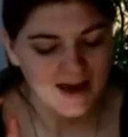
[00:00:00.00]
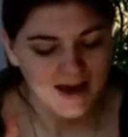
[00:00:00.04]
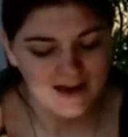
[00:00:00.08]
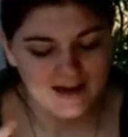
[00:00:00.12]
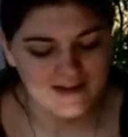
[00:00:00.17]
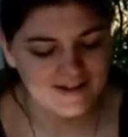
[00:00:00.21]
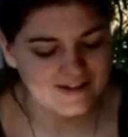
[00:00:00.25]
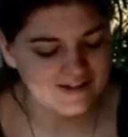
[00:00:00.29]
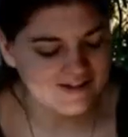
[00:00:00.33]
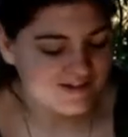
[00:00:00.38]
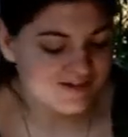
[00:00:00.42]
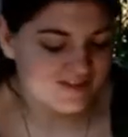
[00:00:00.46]

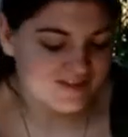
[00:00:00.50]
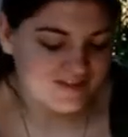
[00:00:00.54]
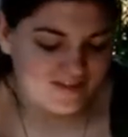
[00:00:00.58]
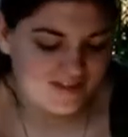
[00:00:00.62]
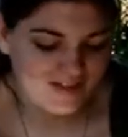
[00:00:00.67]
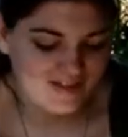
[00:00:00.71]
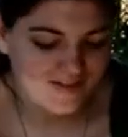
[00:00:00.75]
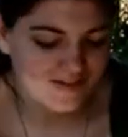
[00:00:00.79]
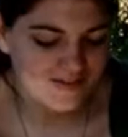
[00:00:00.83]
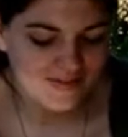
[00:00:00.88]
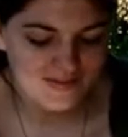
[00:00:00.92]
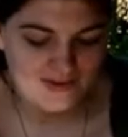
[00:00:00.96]
and i
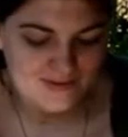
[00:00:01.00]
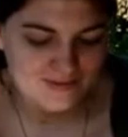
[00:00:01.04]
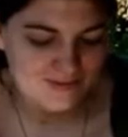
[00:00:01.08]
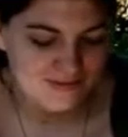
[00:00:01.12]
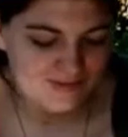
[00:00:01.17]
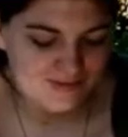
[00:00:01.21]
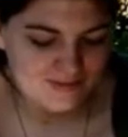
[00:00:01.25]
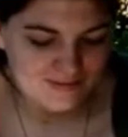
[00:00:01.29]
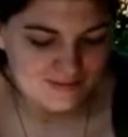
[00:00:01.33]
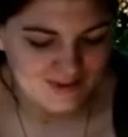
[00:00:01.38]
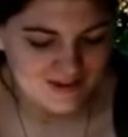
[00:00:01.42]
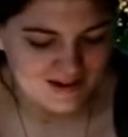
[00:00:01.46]
just thought that
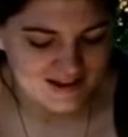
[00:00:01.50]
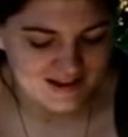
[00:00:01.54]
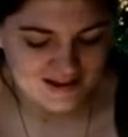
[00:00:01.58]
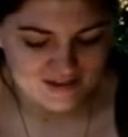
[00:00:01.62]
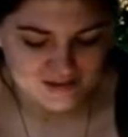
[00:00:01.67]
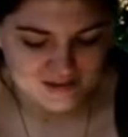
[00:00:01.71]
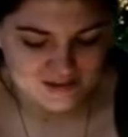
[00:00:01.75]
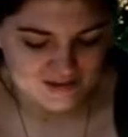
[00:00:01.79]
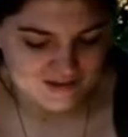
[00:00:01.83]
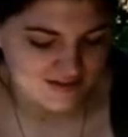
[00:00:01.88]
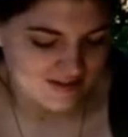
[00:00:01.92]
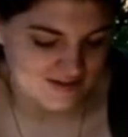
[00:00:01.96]
was really
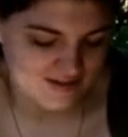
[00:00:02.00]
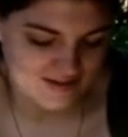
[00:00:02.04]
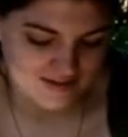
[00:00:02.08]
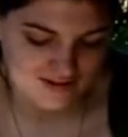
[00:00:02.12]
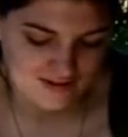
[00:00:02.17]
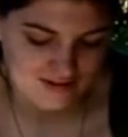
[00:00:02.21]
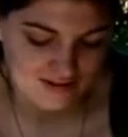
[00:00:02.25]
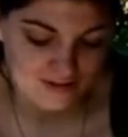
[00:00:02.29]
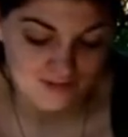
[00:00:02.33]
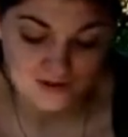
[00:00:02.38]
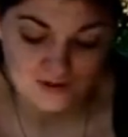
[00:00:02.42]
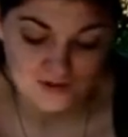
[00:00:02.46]
interesting
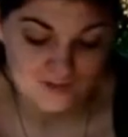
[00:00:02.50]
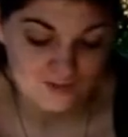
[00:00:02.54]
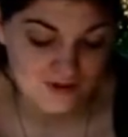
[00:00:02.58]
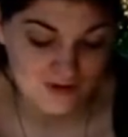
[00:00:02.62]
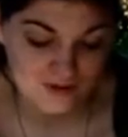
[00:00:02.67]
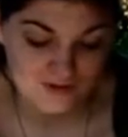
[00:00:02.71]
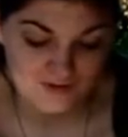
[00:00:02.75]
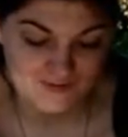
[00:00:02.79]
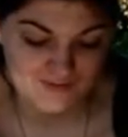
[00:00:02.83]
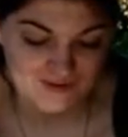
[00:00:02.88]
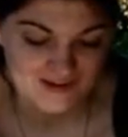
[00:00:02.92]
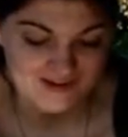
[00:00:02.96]
so what a
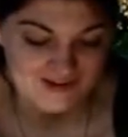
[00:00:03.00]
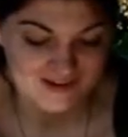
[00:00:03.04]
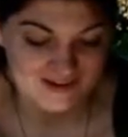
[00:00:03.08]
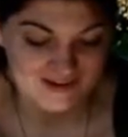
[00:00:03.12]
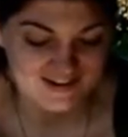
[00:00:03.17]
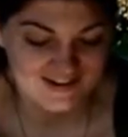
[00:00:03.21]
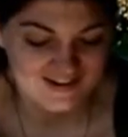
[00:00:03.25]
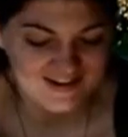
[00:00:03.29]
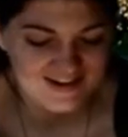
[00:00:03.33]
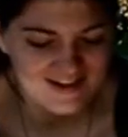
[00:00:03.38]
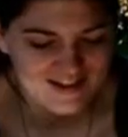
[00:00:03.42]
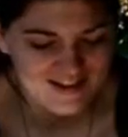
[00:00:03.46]
poem about
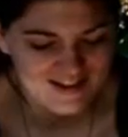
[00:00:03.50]
it